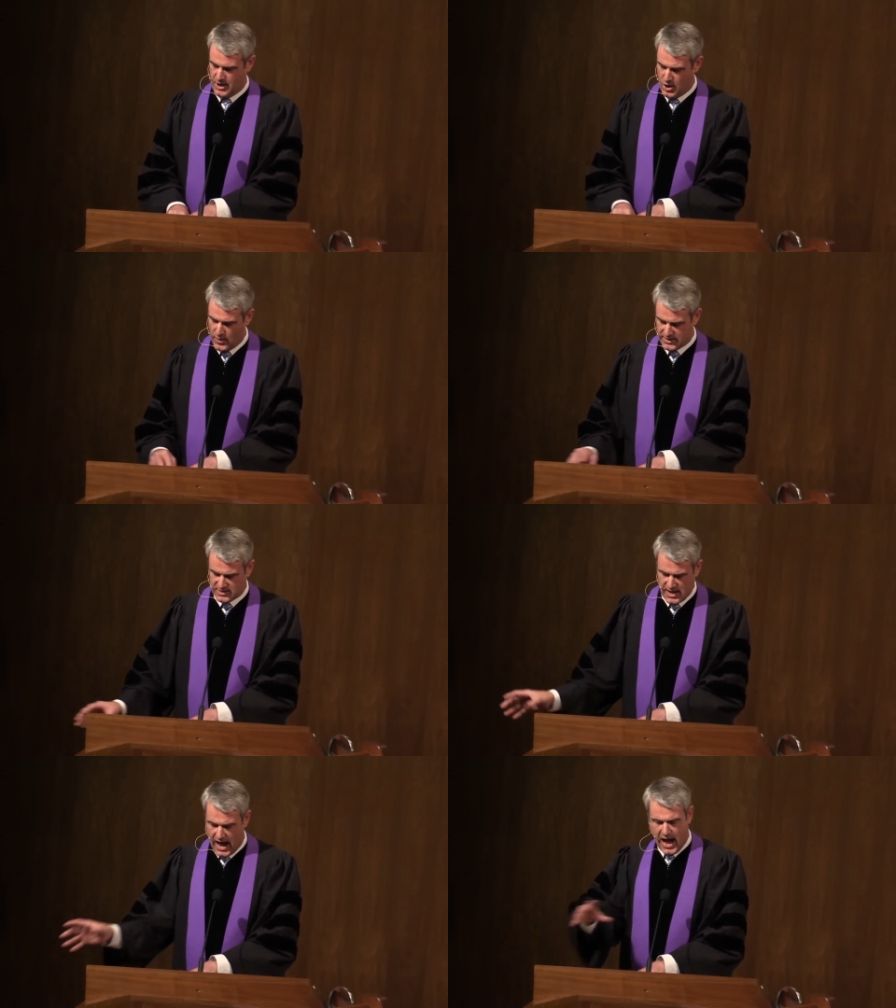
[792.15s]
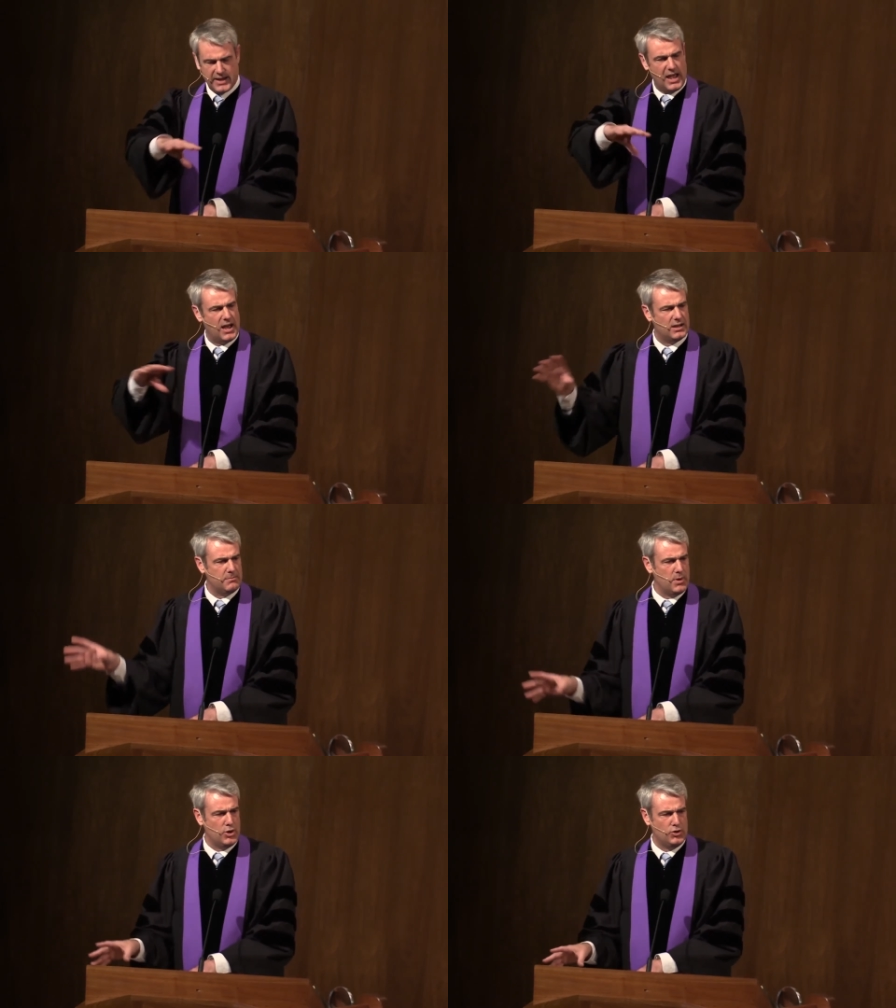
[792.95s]
who is not
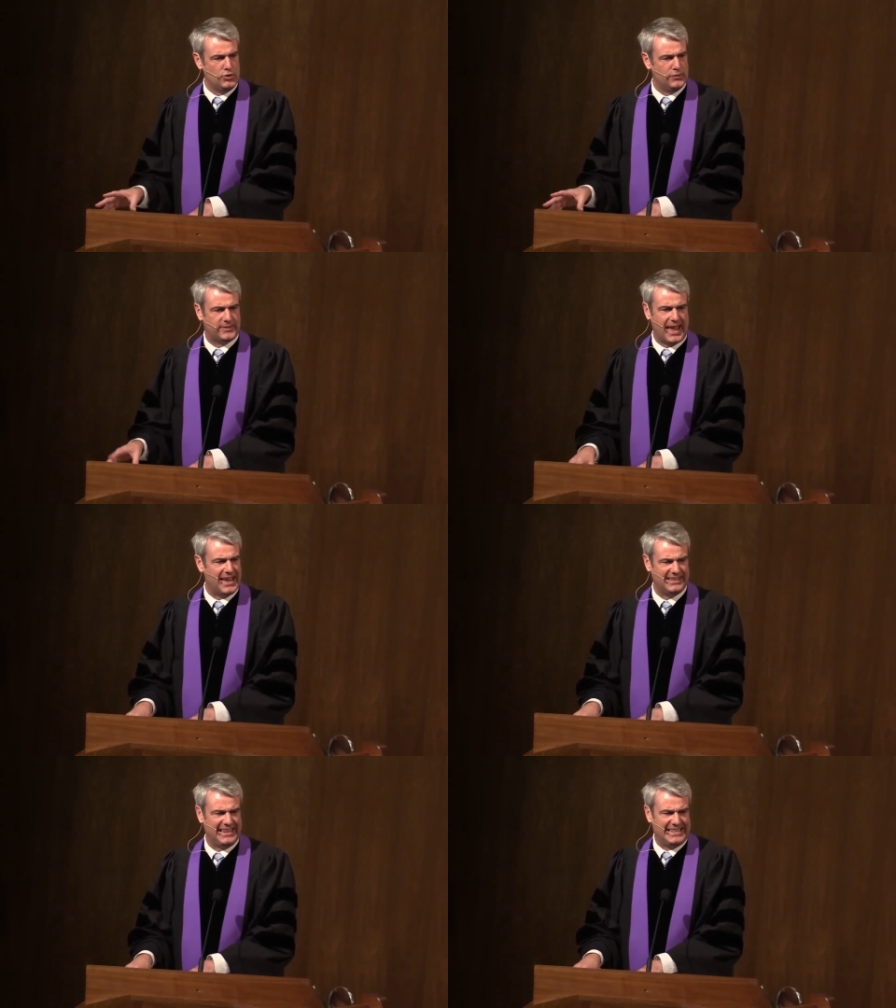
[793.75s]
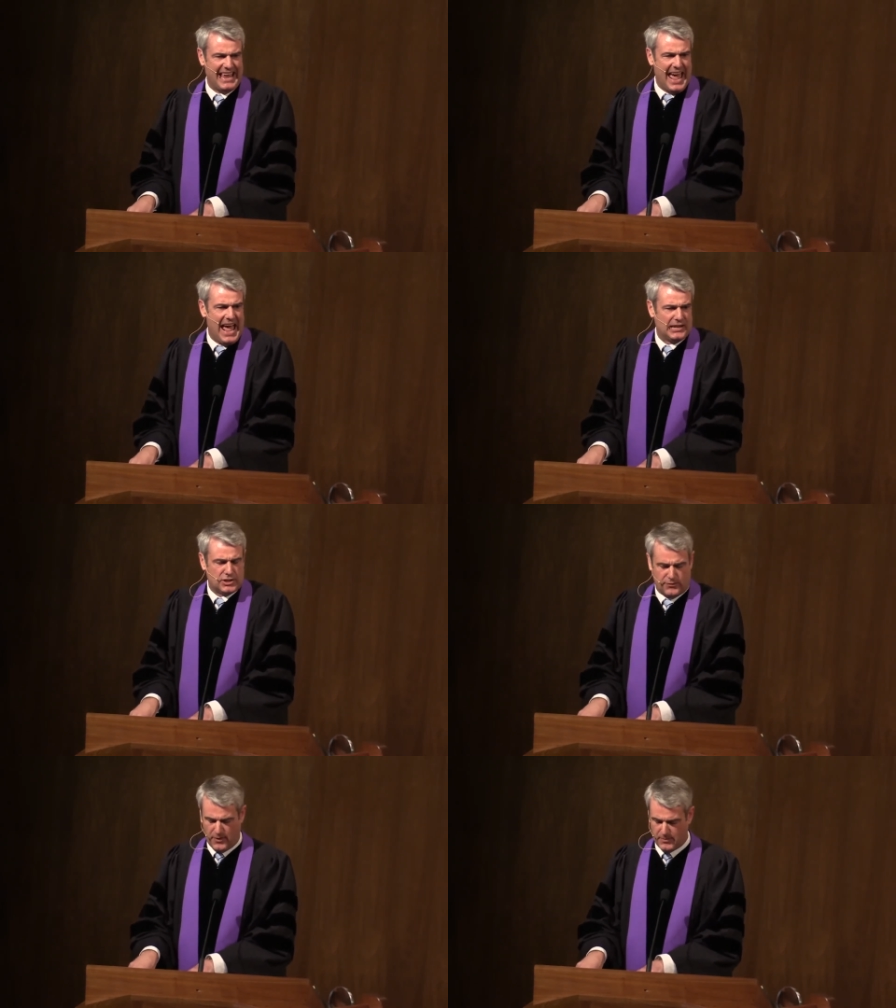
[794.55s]
unmoved and
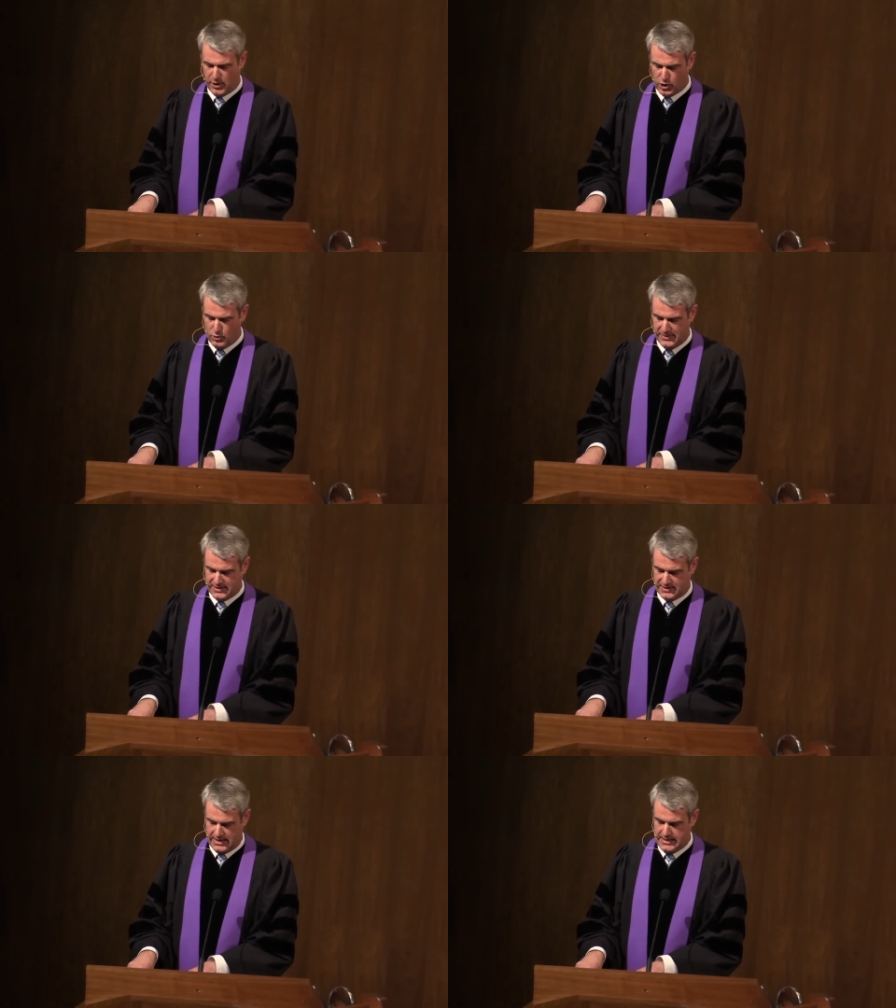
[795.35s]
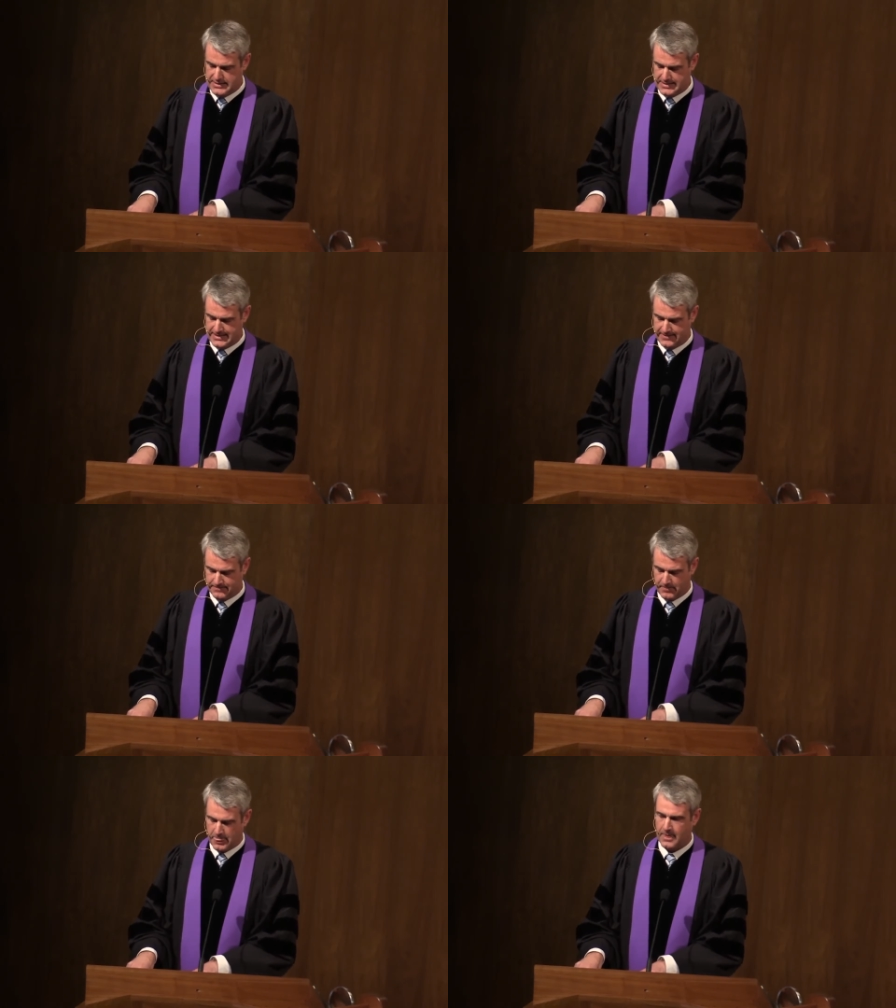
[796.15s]
detached from the human scene,
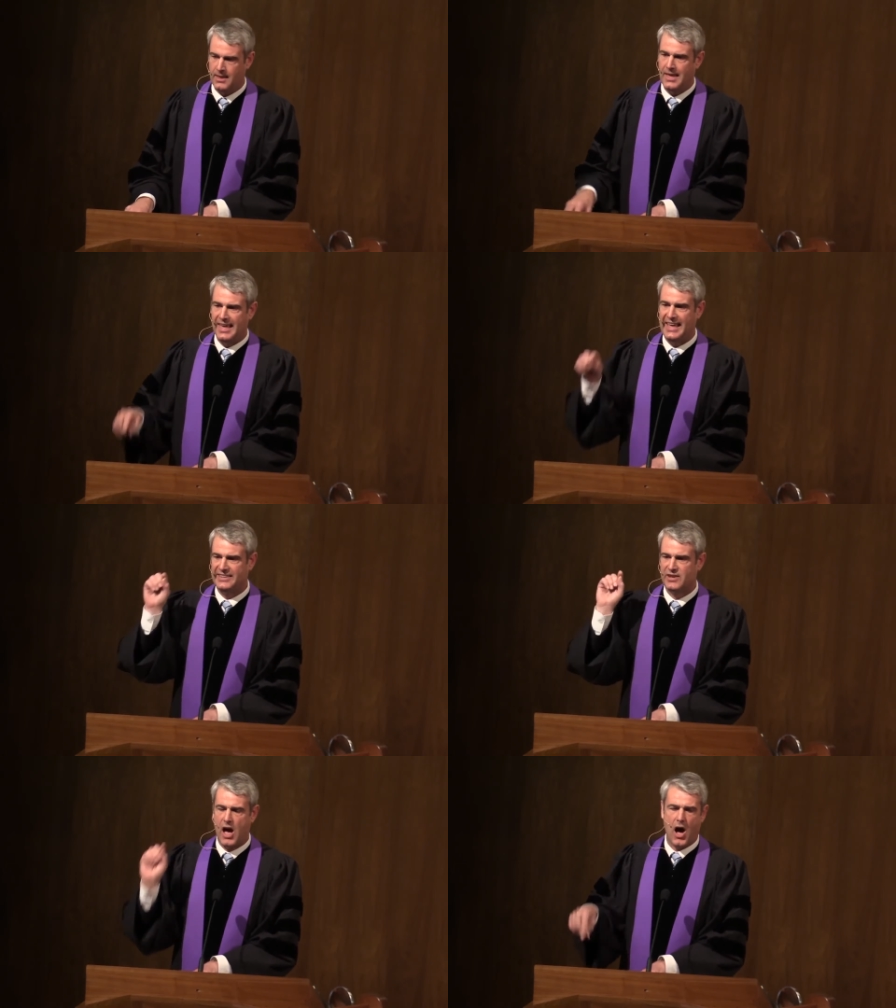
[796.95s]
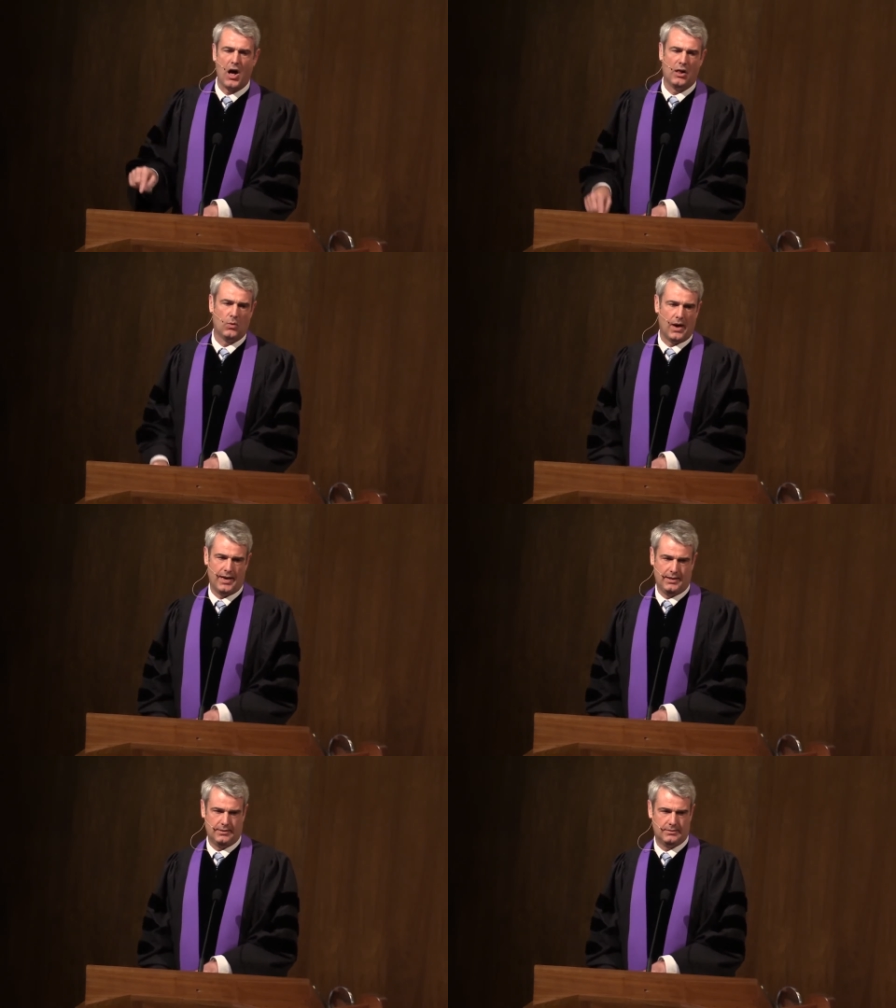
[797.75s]
is always